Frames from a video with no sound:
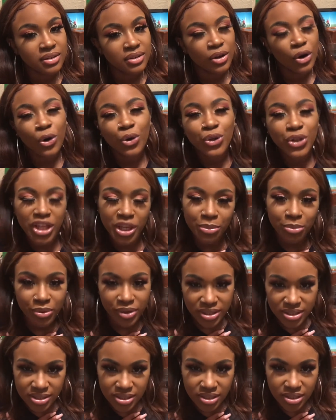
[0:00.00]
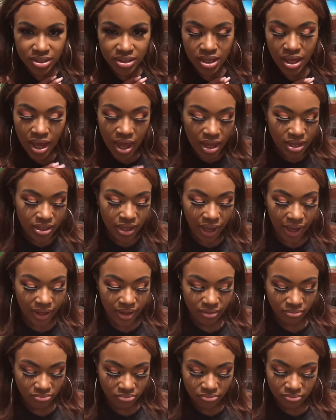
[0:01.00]
Who you impressing?
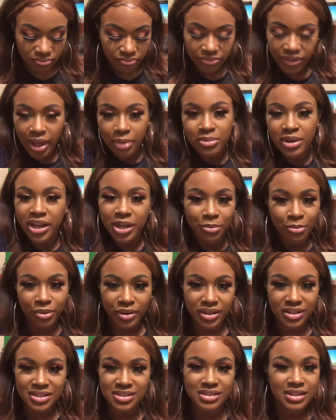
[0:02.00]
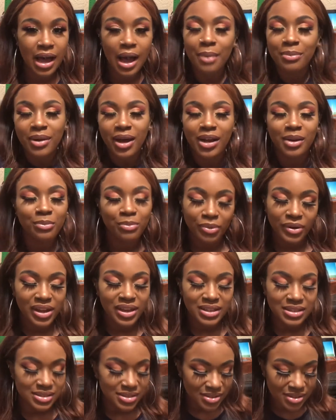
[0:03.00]
Like, I'm not impressed. I'm not
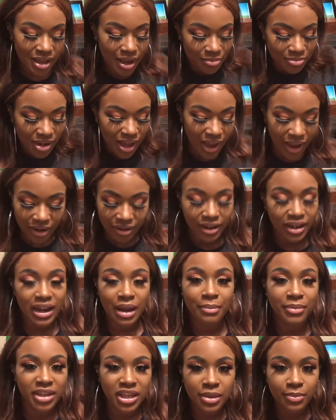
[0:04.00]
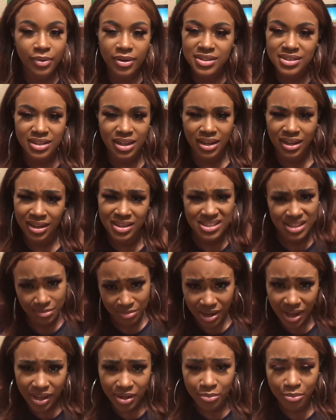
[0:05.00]
impressed. I'm not. And I'm going to keep on saying it because I'm
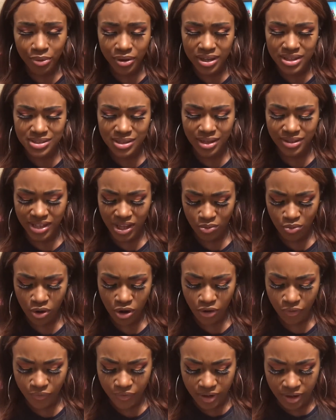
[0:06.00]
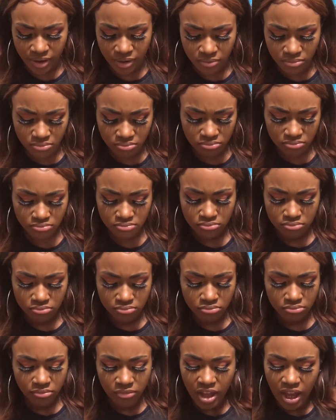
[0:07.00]
not impressed. Like, they wrong for that.
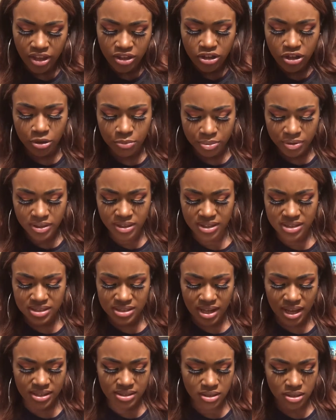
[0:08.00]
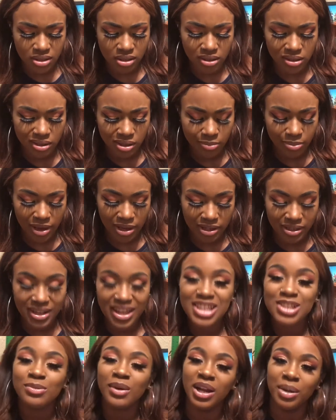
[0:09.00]
How you going to put this nice little glitter palette?
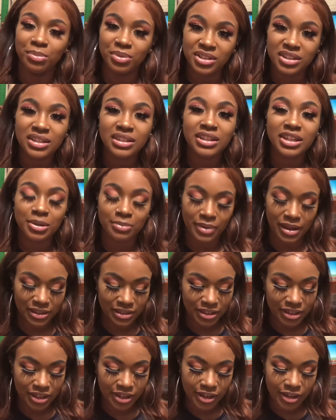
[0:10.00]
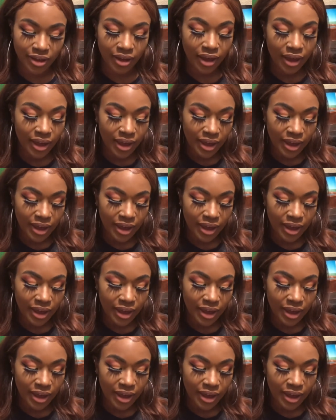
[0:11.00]
That's why they put the glitter palette in there.